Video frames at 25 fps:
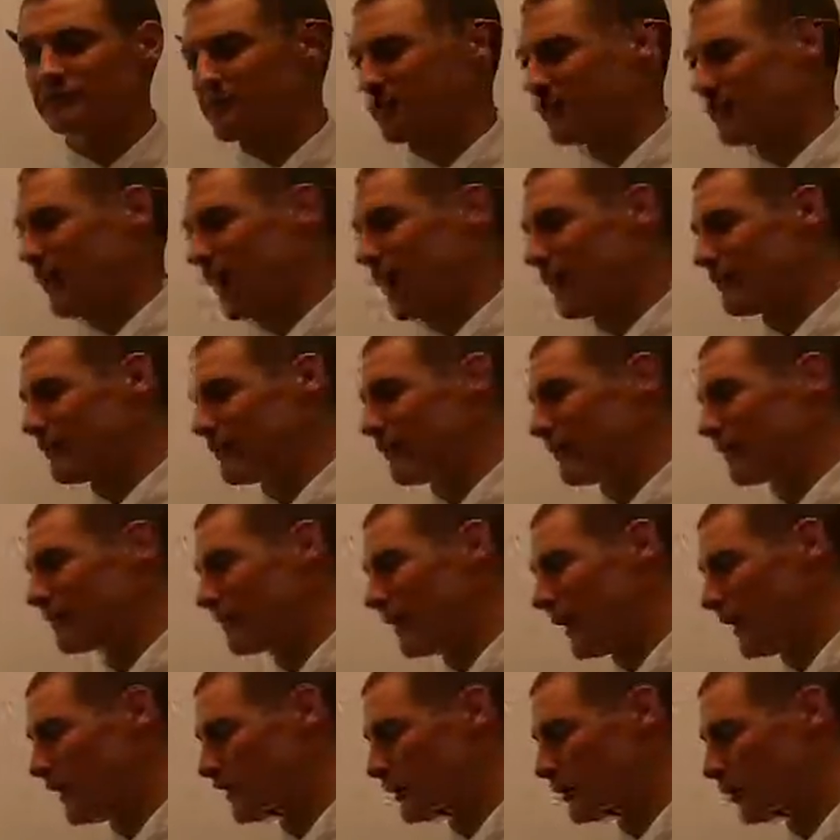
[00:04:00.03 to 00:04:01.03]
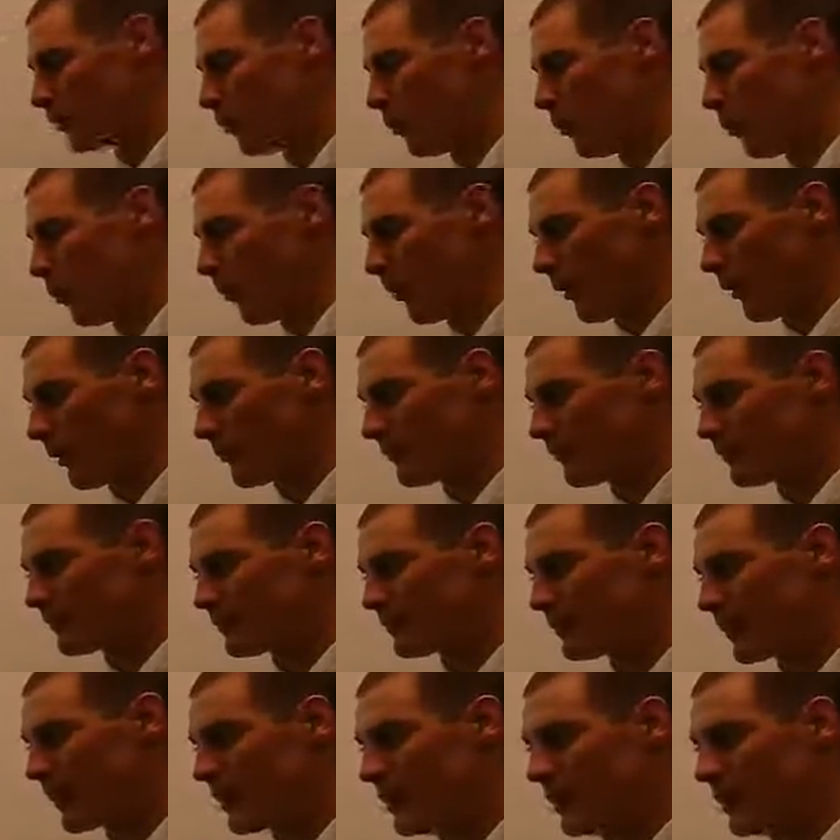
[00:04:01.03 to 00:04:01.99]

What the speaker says: from having to fight in the war.